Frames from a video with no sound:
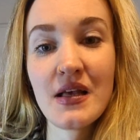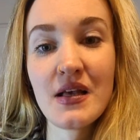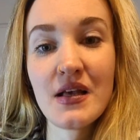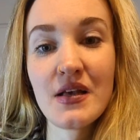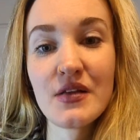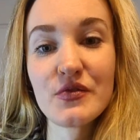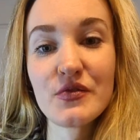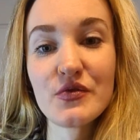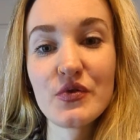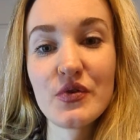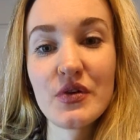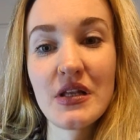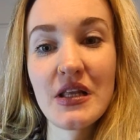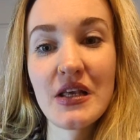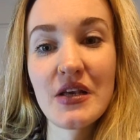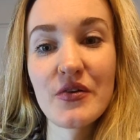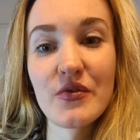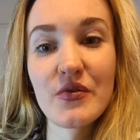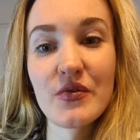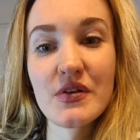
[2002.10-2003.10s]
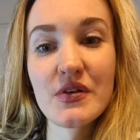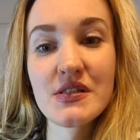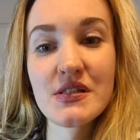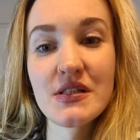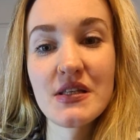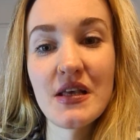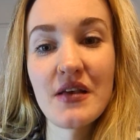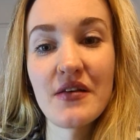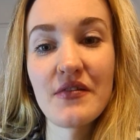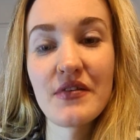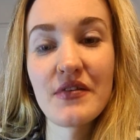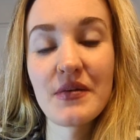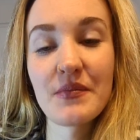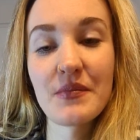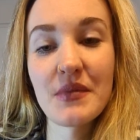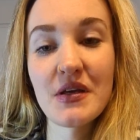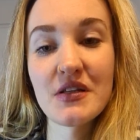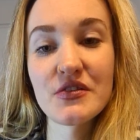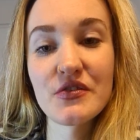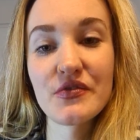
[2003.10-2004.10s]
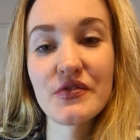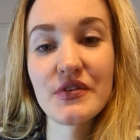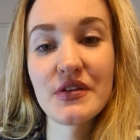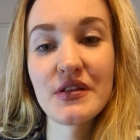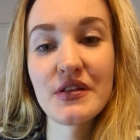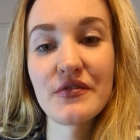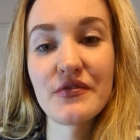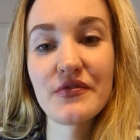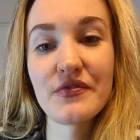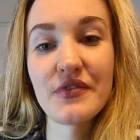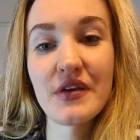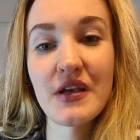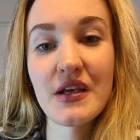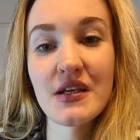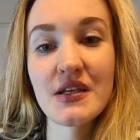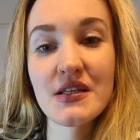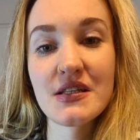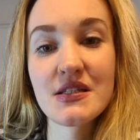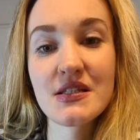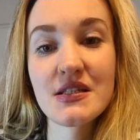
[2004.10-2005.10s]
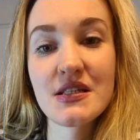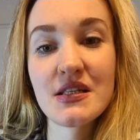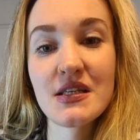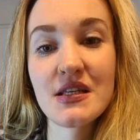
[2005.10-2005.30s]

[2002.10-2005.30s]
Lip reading: Duolingo isn't having much of an effect.